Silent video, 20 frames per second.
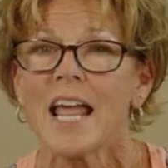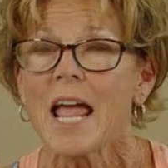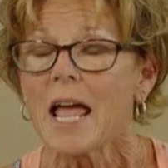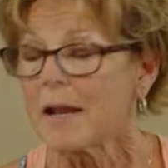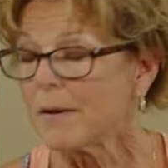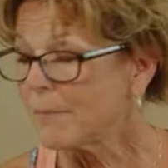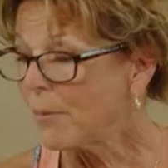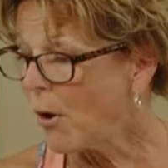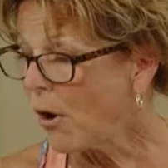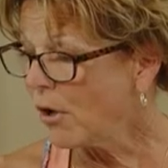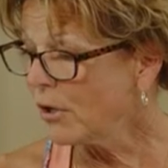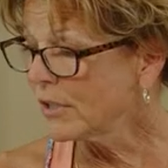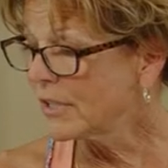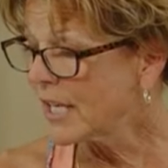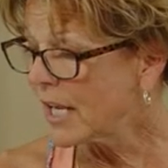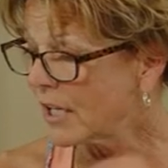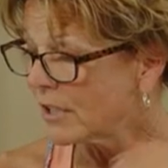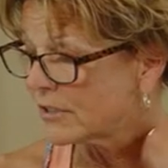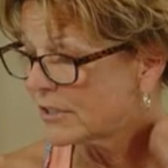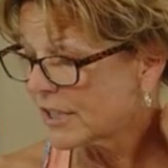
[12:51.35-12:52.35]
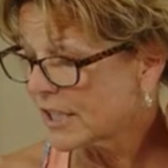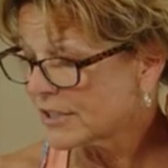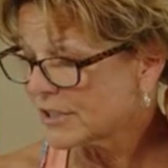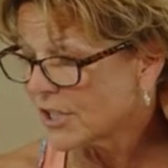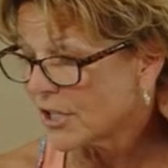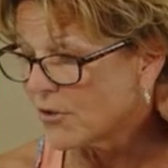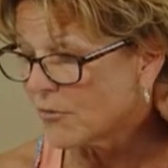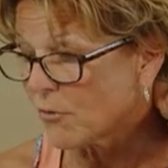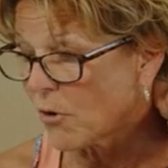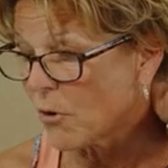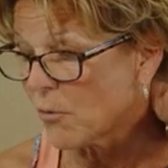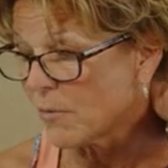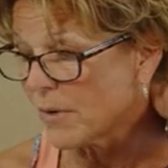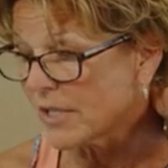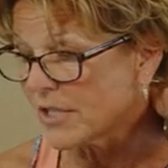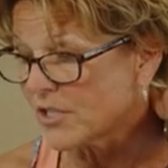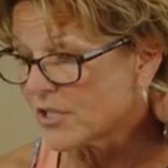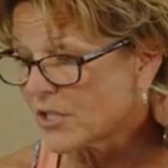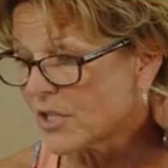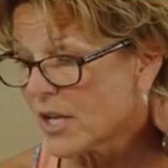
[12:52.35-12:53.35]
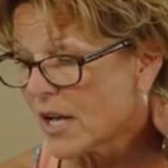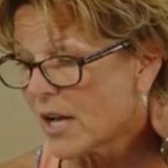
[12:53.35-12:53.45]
And Paul tells us in Romans